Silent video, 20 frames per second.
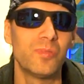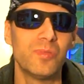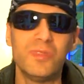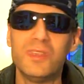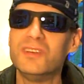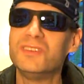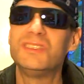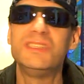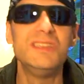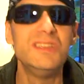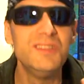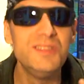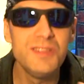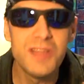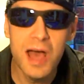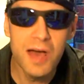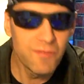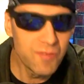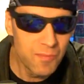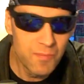there's
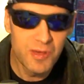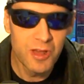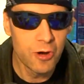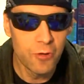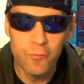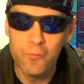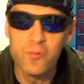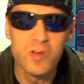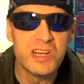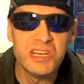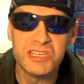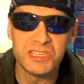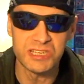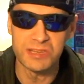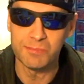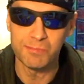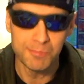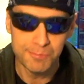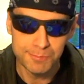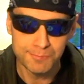never been a
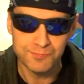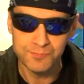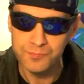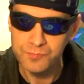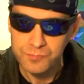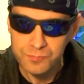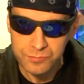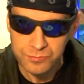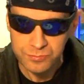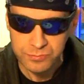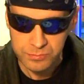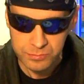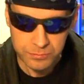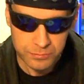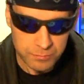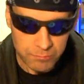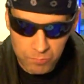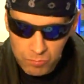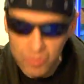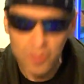reason
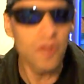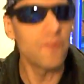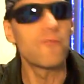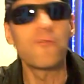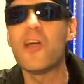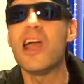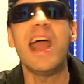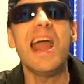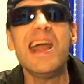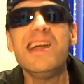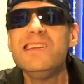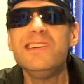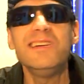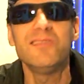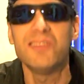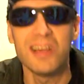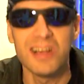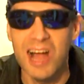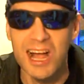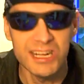for
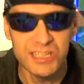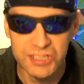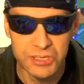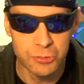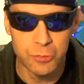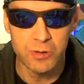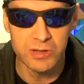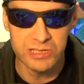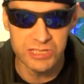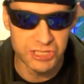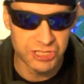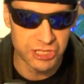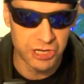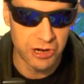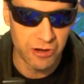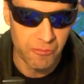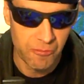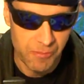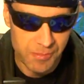anything I do on this show.